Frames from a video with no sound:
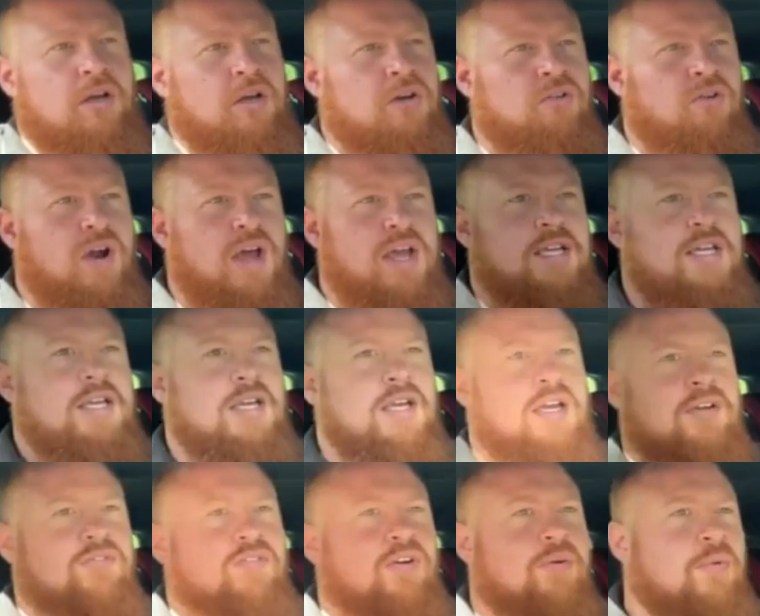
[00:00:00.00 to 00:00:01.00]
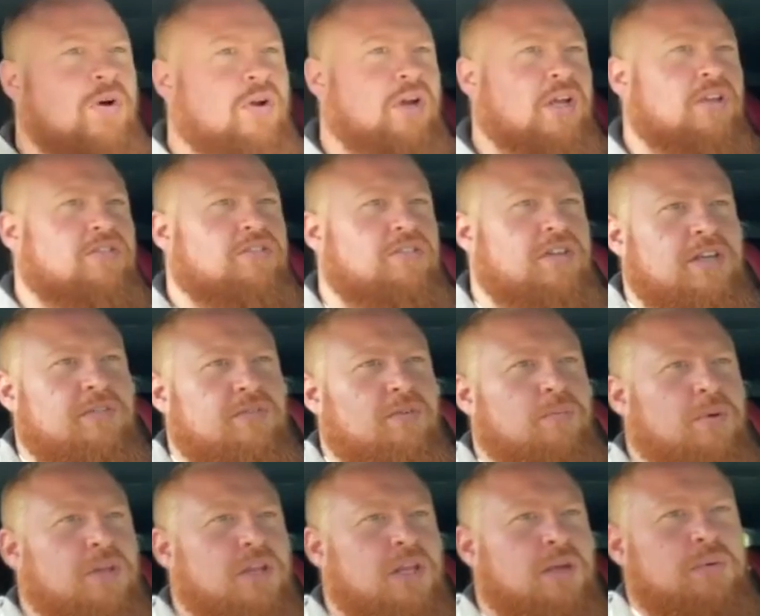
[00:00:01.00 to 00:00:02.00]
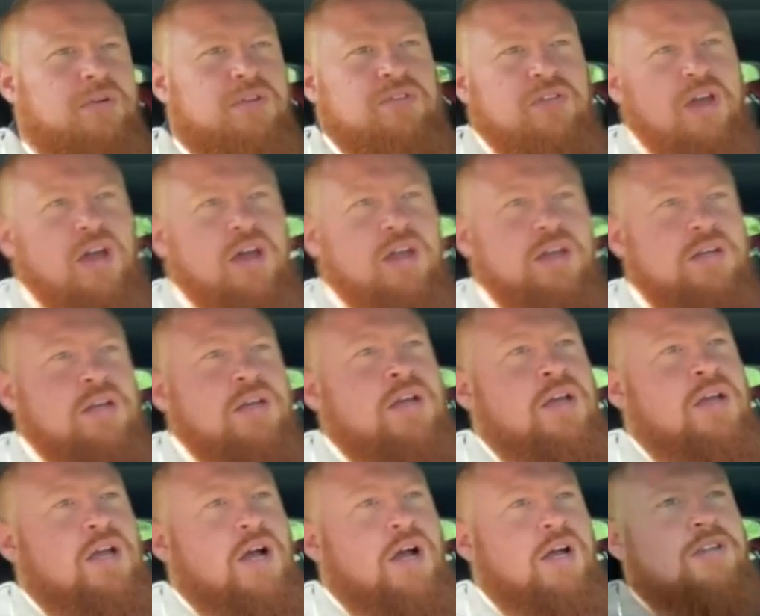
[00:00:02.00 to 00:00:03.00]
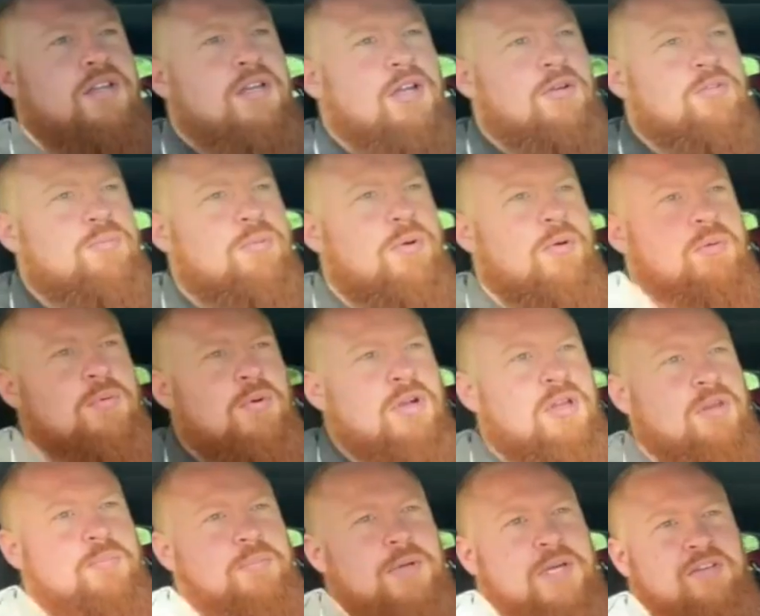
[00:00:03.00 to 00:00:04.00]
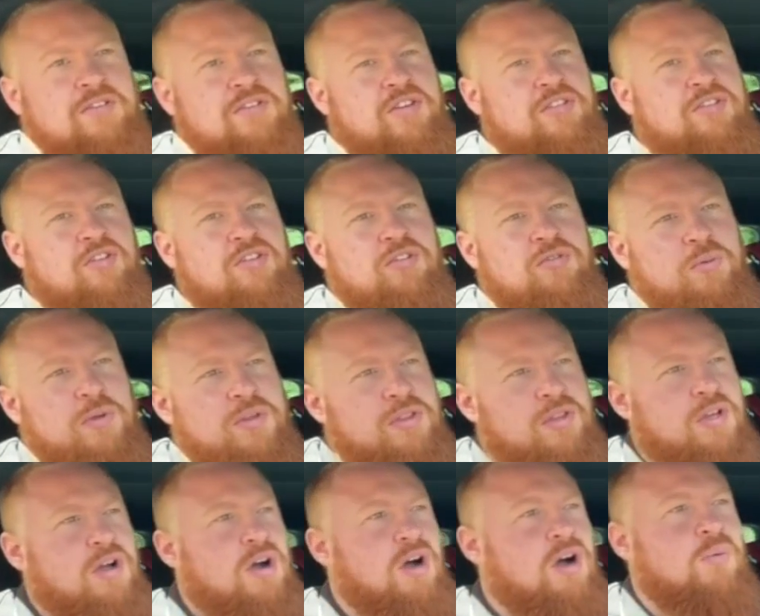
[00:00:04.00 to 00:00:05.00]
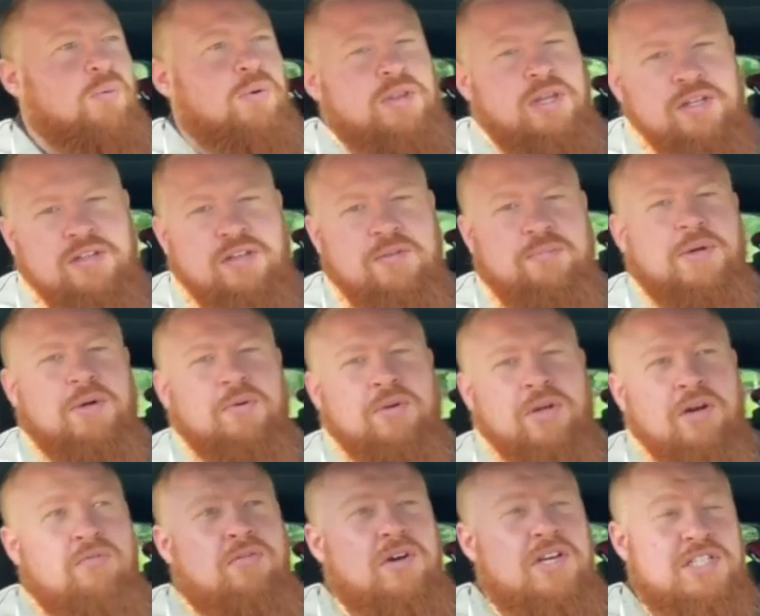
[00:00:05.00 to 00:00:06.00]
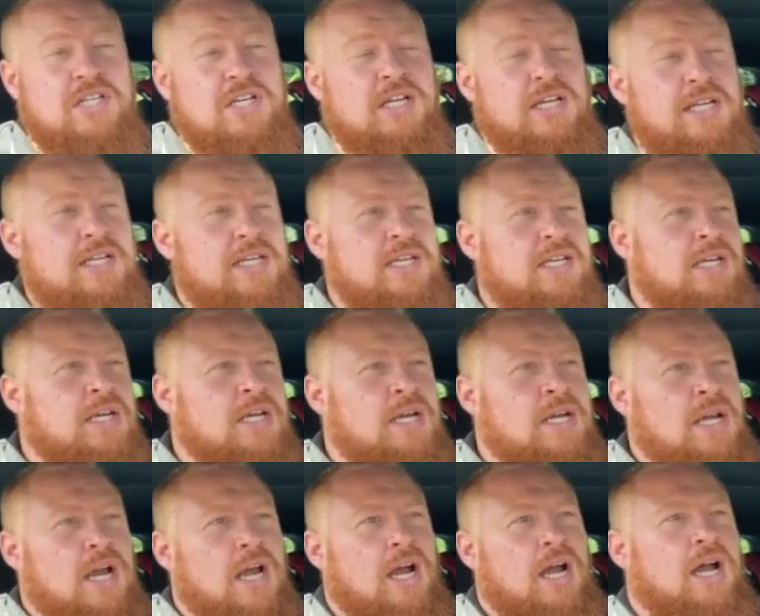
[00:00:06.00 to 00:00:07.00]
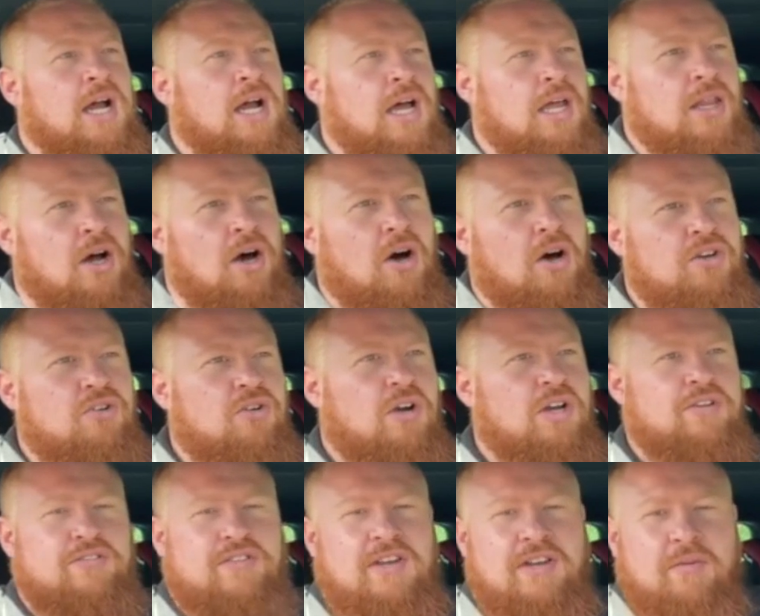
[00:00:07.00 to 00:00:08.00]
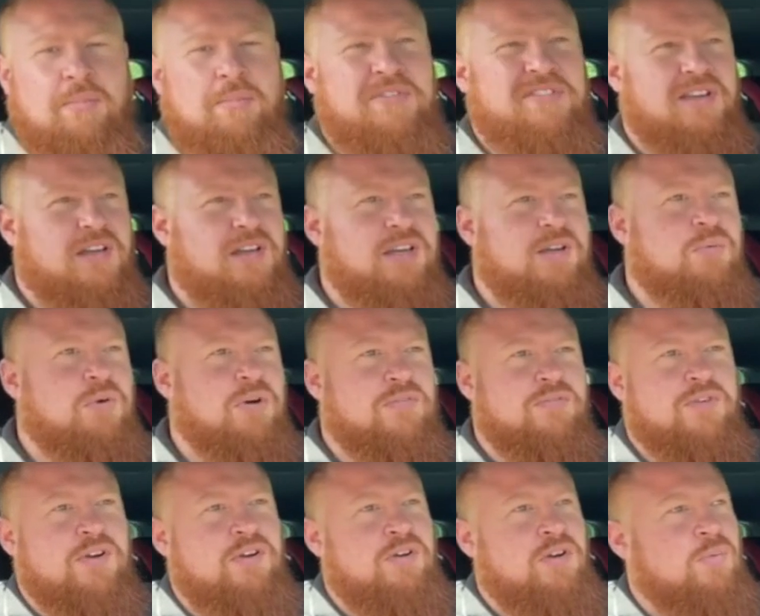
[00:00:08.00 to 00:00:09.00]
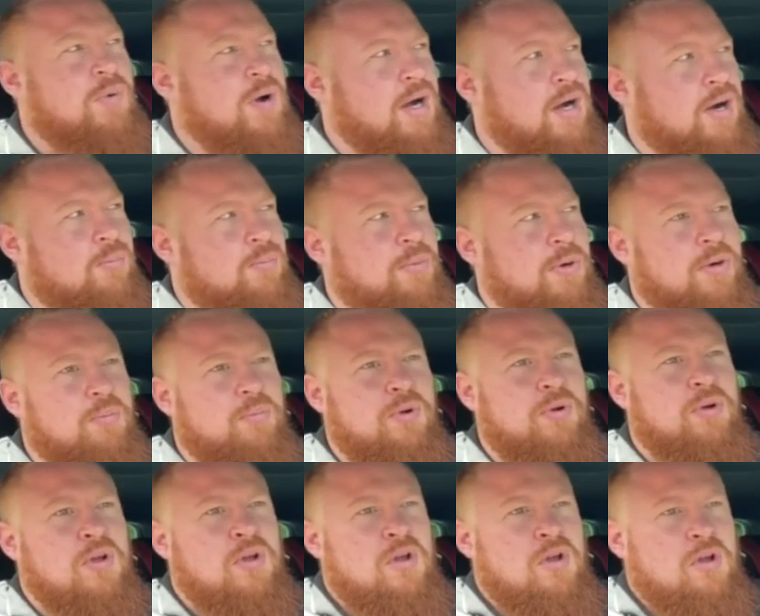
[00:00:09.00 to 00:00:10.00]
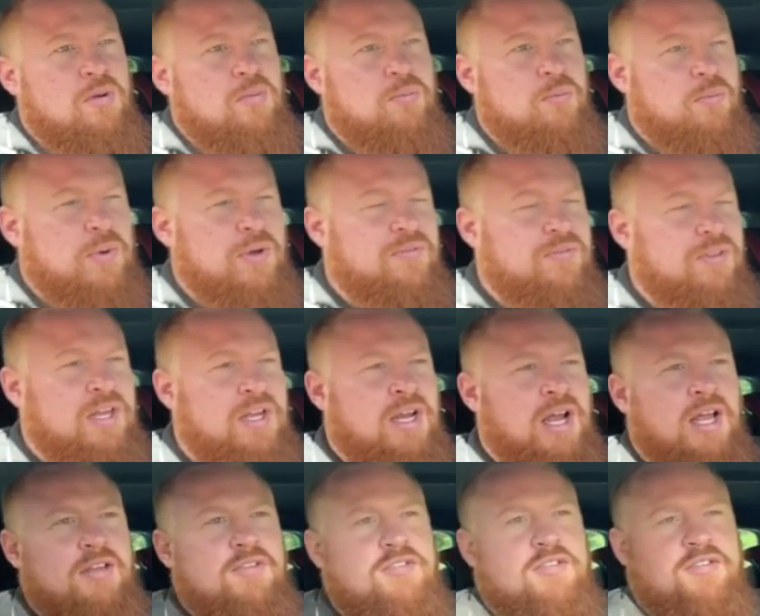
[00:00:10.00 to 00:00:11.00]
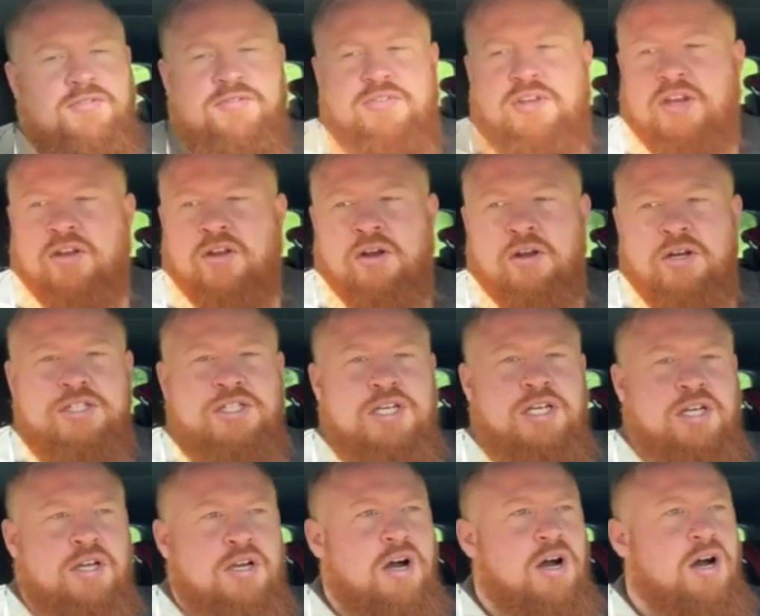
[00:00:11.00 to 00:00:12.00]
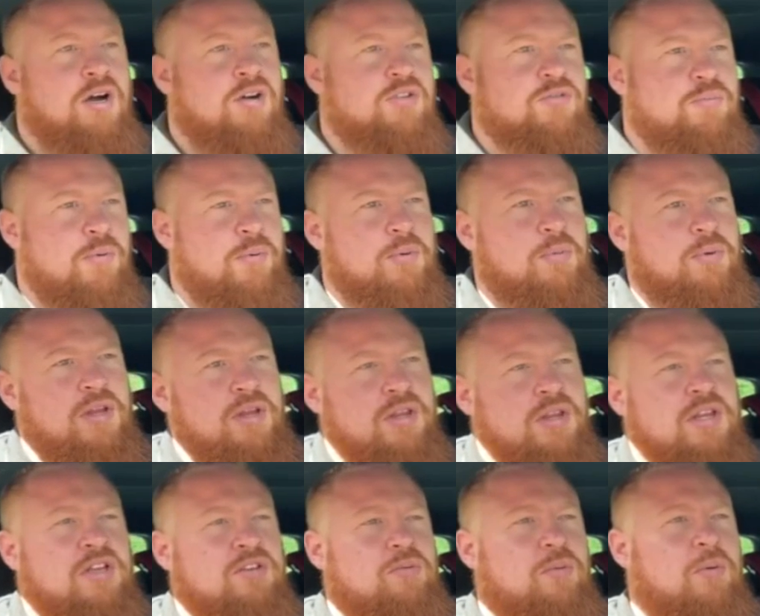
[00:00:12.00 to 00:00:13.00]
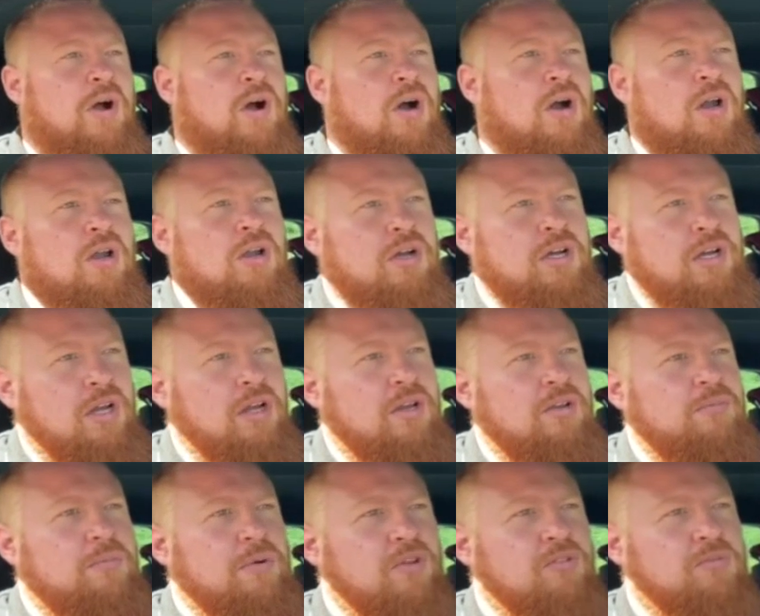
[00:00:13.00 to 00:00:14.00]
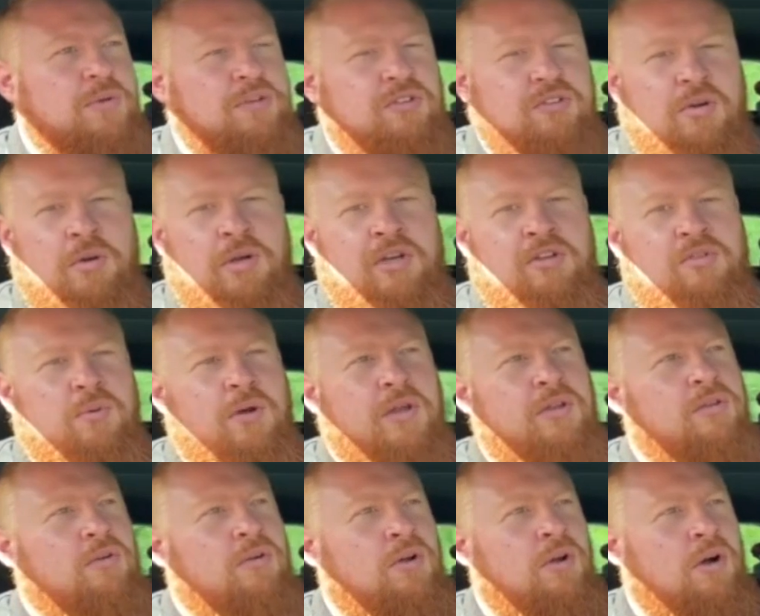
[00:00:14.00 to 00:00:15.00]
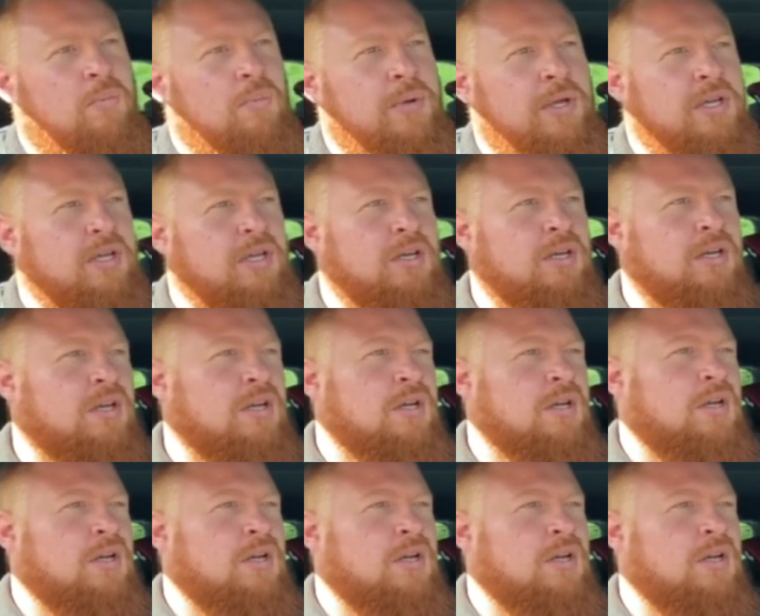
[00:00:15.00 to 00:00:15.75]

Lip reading: great, if I'm honest, even when they were done. I think that was probably one of the biggest issues with the car when they did build it originally. The hydraulics never particularly worked very well, but with the enhances of technology in cars, probably one of the things we are looking at possibly doing is whether or not we can